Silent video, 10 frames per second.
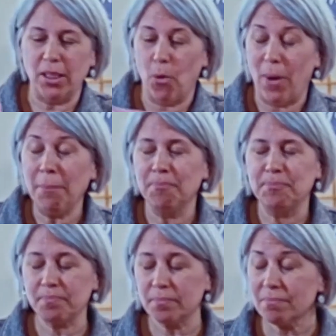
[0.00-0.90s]
away.
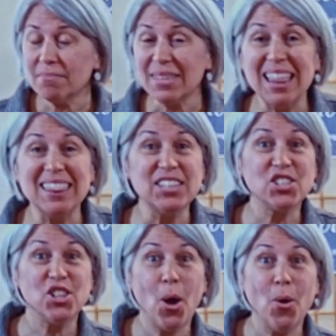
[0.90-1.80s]
Let's
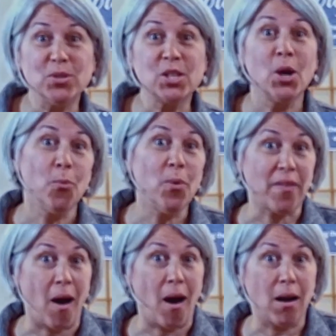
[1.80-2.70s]
close with
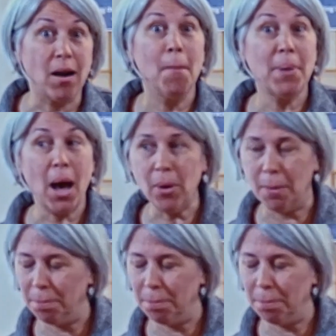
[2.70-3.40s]
our poem.